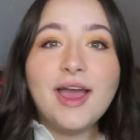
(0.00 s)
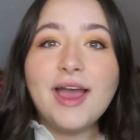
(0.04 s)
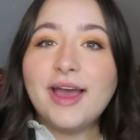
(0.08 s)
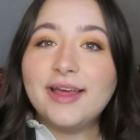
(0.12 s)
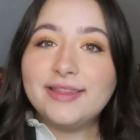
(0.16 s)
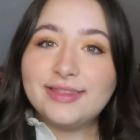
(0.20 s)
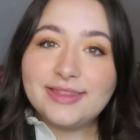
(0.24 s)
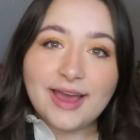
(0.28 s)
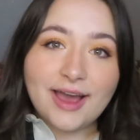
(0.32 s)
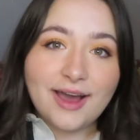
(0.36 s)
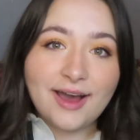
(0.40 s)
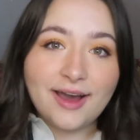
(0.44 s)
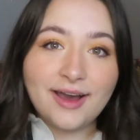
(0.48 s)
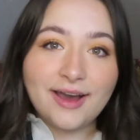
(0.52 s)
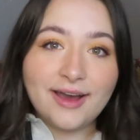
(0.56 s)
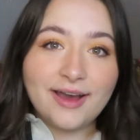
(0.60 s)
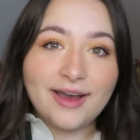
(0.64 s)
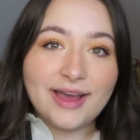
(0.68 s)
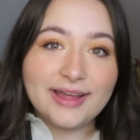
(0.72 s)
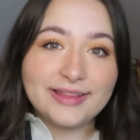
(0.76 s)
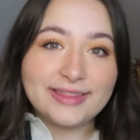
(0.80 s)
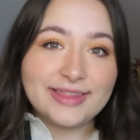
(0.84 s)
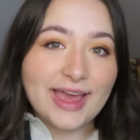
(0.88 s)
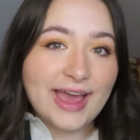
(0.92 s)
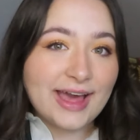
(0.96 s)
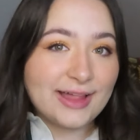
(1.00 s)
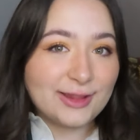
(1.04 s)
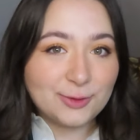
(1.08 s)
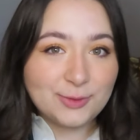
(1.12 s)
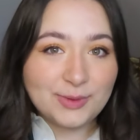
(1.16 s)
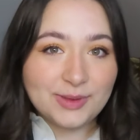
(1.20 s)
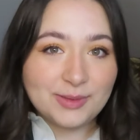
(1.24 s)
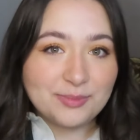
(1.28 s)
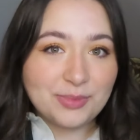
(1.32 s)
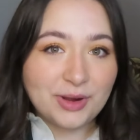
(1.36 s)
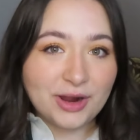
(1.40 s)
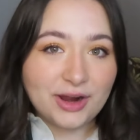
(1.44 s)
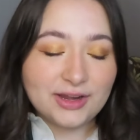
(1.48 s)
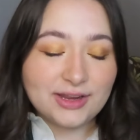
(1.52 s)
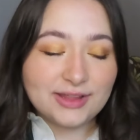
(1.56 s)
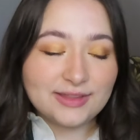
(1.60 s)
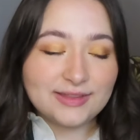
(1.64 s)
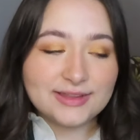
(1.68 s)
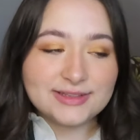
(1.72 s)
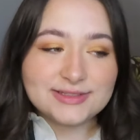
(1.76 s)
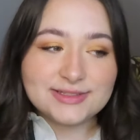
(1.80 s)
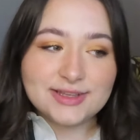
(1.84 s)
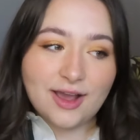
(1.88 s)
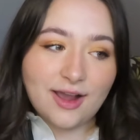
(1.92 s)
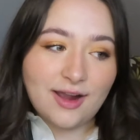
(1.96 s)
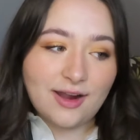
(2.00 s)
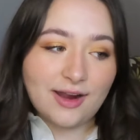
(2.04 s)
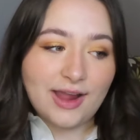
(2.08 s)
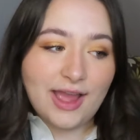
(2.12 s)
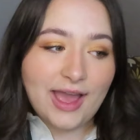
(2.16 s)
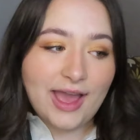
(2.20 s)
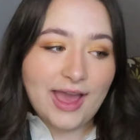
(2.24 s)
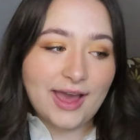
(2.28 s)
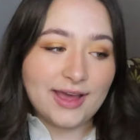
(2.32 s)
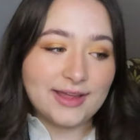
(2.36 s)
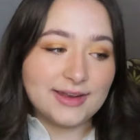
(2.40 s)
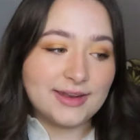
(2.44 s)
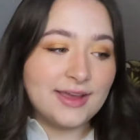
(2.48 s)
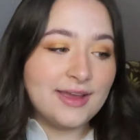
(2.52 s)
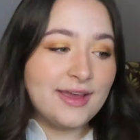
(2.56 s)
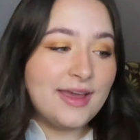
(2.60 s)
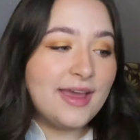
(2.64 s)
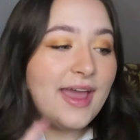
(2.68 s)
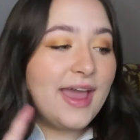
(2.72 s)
at the Halloween party that Sahar had,